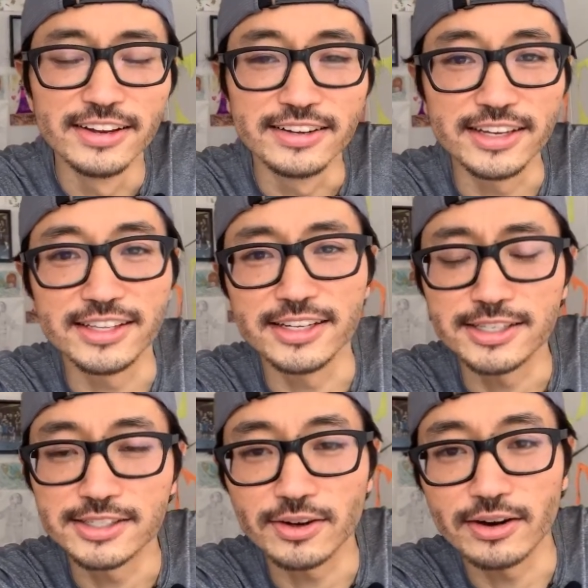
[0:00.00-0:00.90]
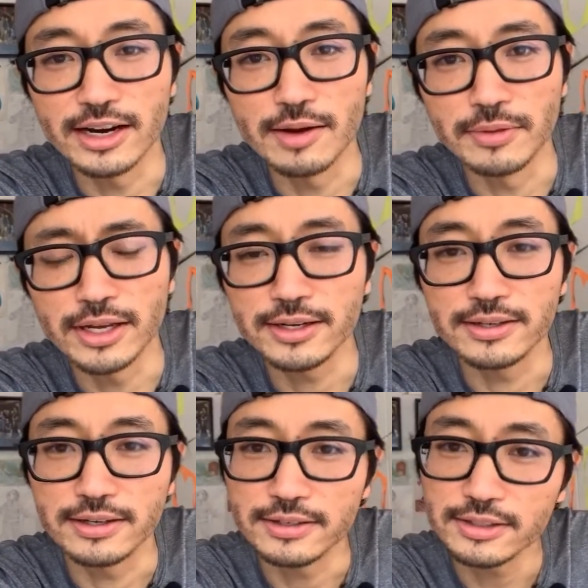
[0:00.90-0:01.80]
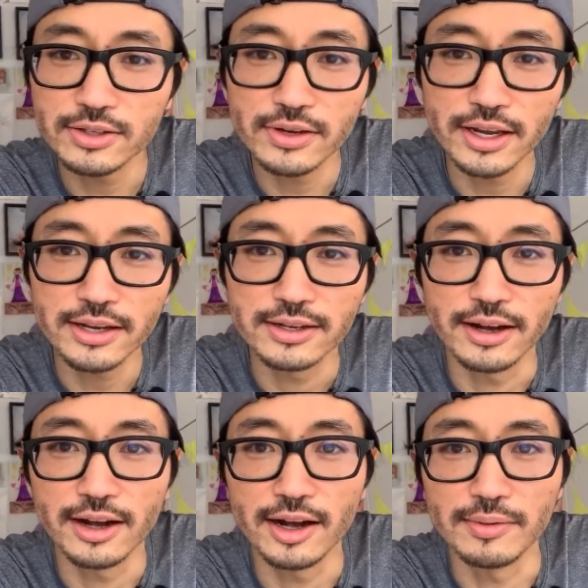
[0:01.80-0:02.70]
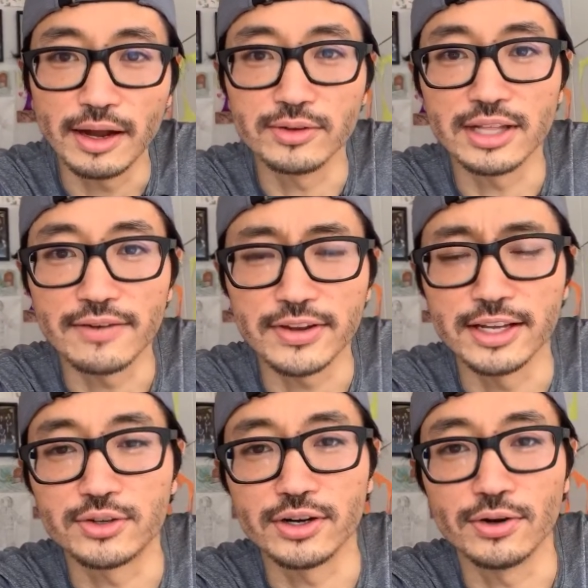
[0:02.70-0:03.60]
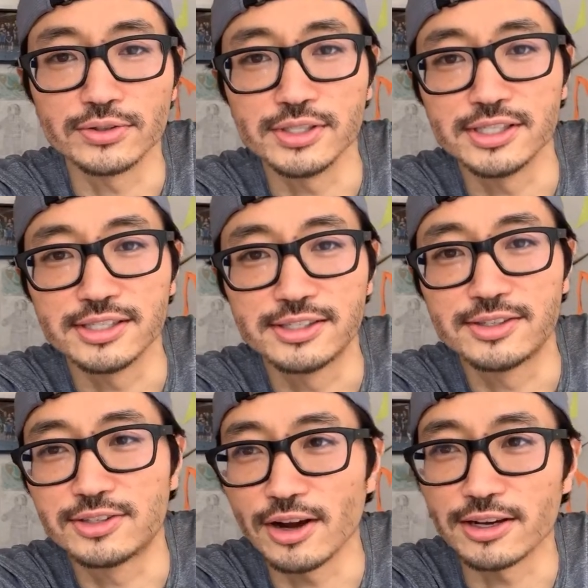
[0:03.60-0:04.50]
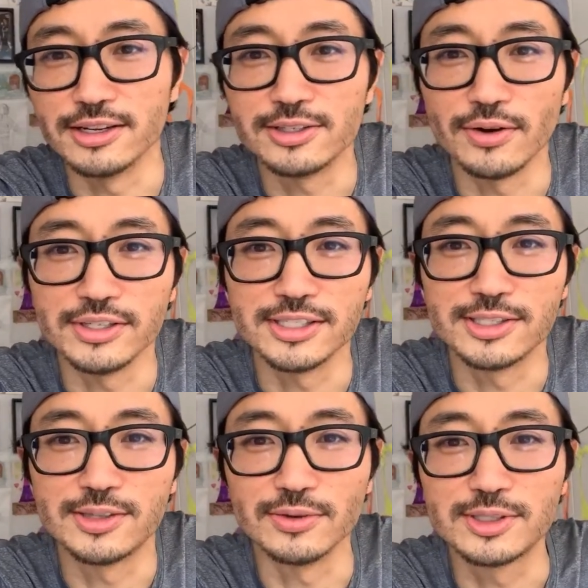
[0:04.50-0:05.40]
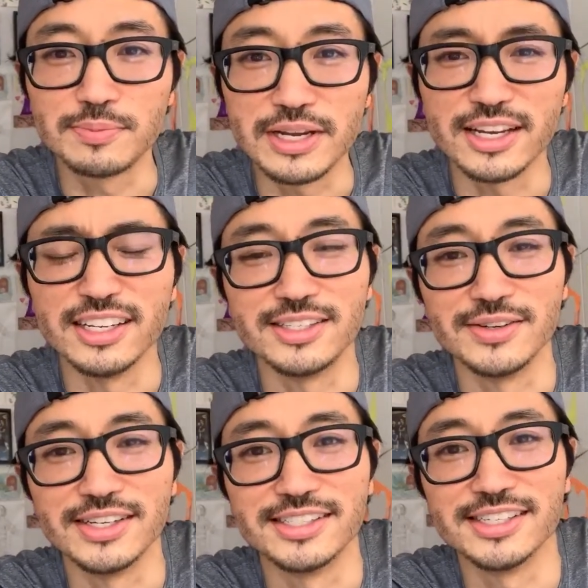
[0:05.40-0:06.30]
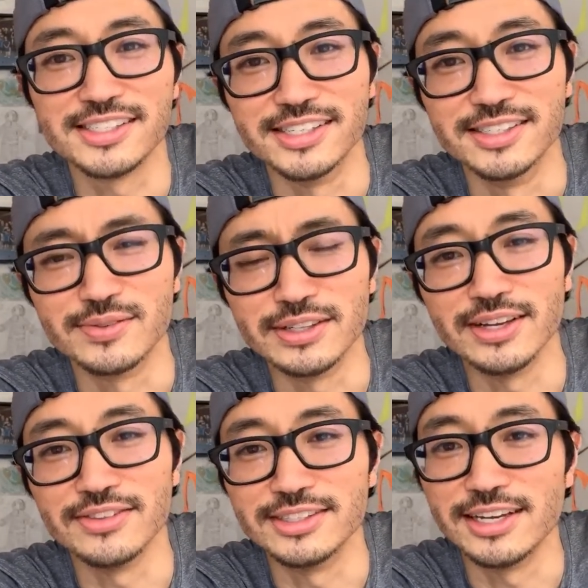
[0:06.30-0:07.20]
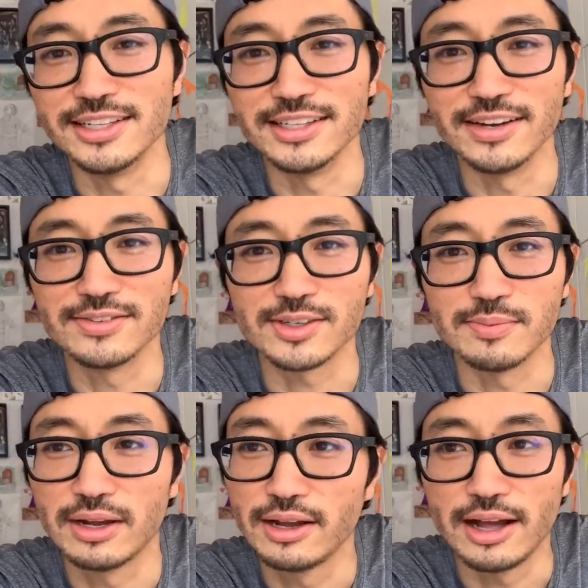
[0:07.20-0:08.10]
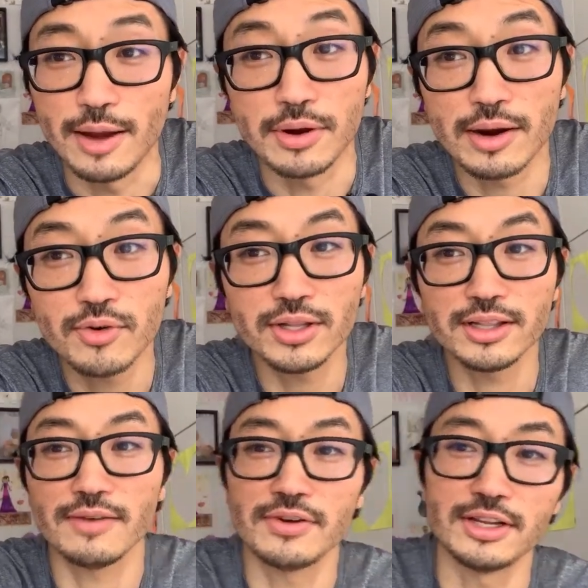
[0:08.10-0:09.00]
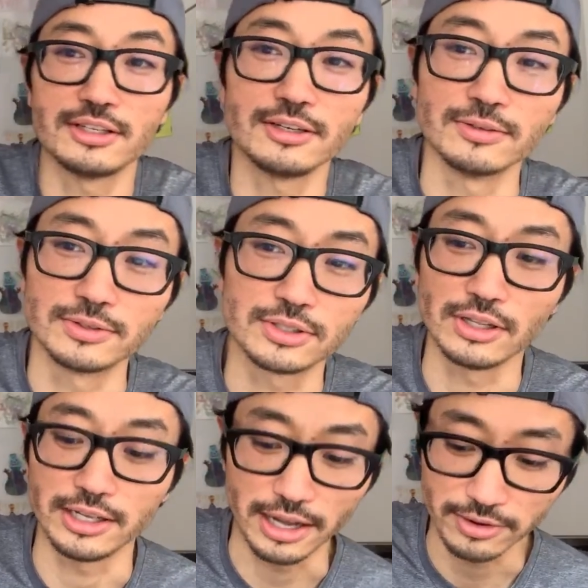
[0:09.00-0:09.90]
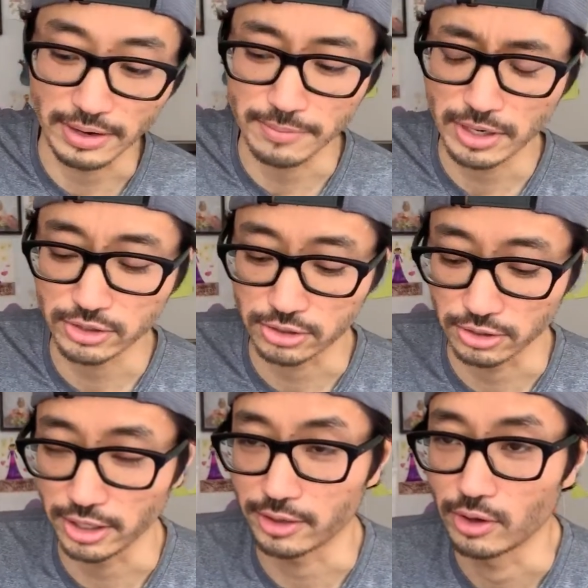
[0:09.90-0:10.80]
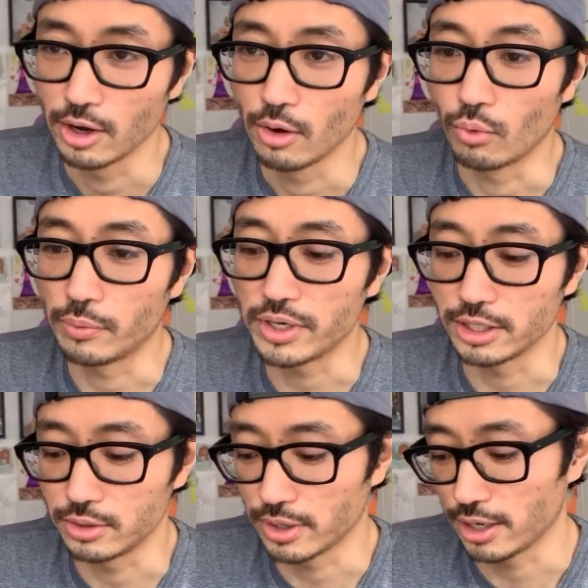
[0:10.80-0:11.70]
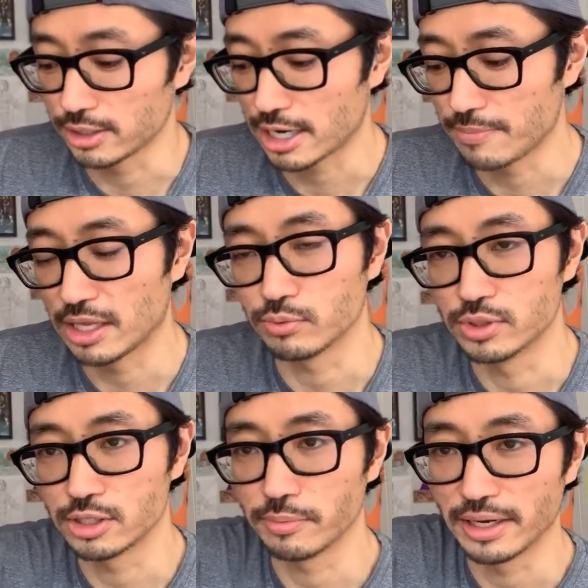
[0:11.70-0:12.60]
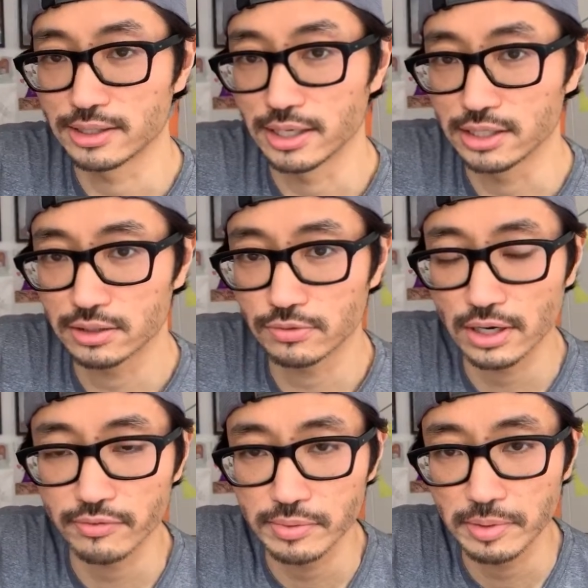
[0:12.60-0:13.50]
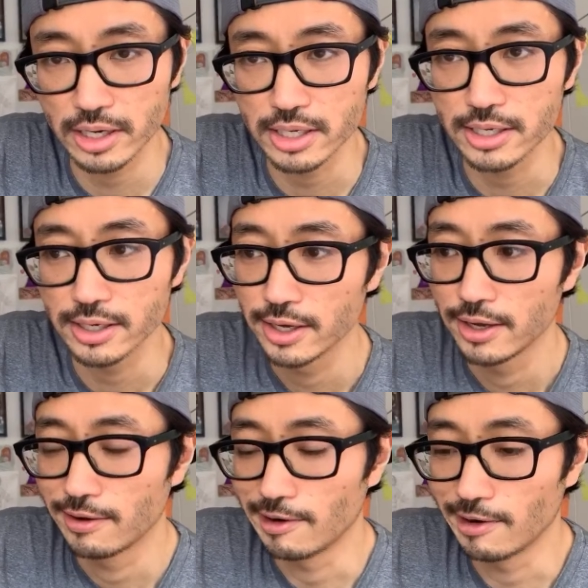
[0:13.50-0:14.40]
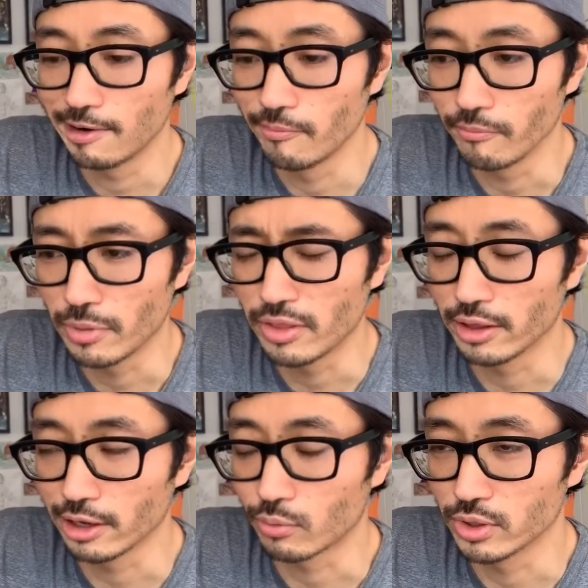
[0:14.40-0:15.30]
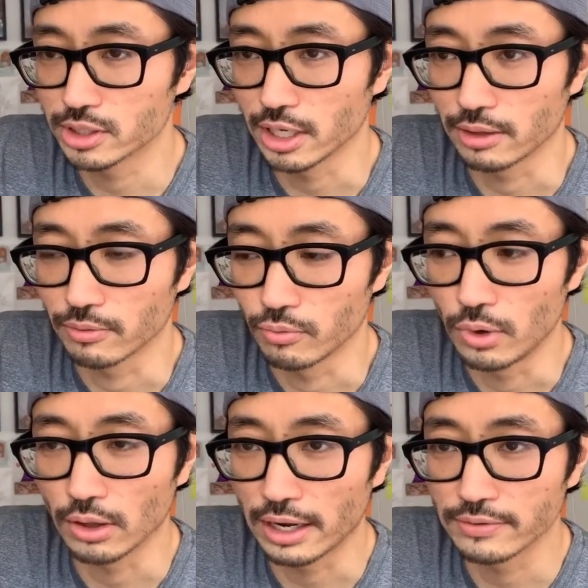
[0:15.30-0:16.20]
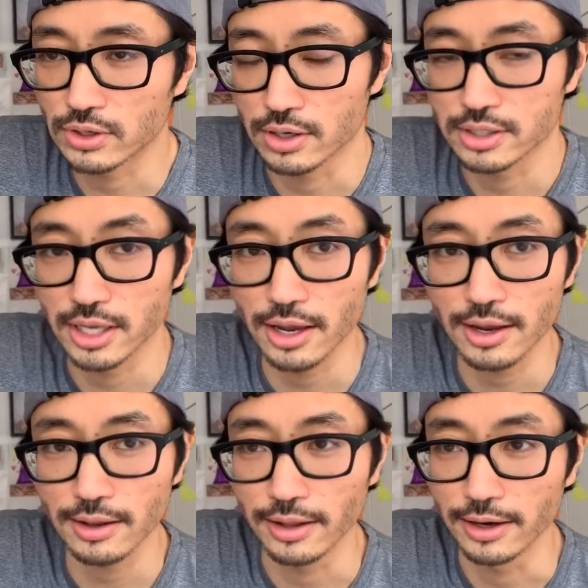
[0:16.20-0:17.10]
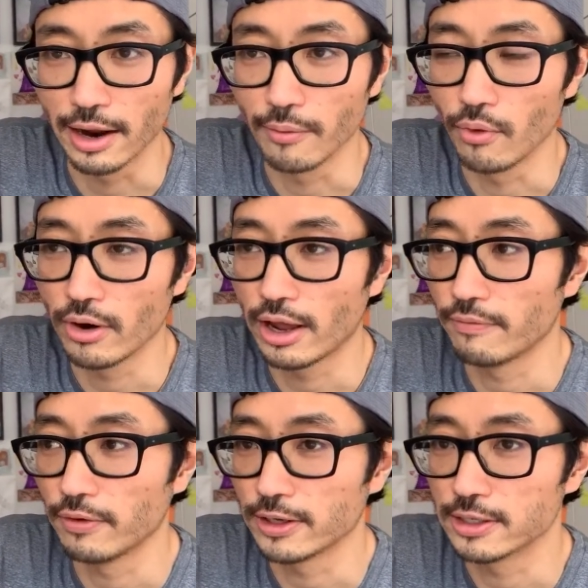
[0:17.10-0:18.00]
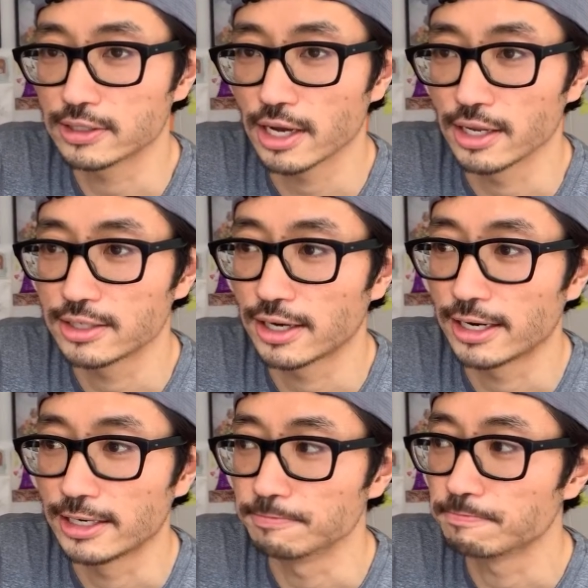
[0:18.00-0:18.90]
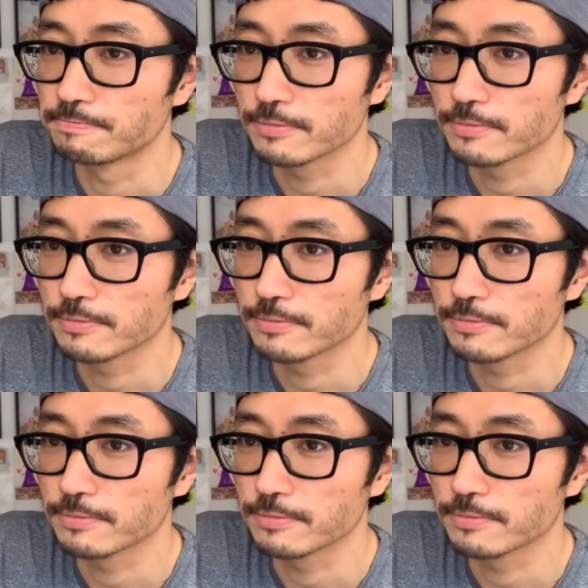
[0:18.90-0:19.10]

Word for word: Nathan says, sorry, I'm late. That's okay. I was laughing at Drake Coltray talking to Tony, says, don't speak it into existence. We love the daily live stream. I mean, I'm really loving it too. So like, I'm not sure like when we could do it at a time that would still make sense for everybody. And then like, once like real life starts again, like I won't have like this kind of time.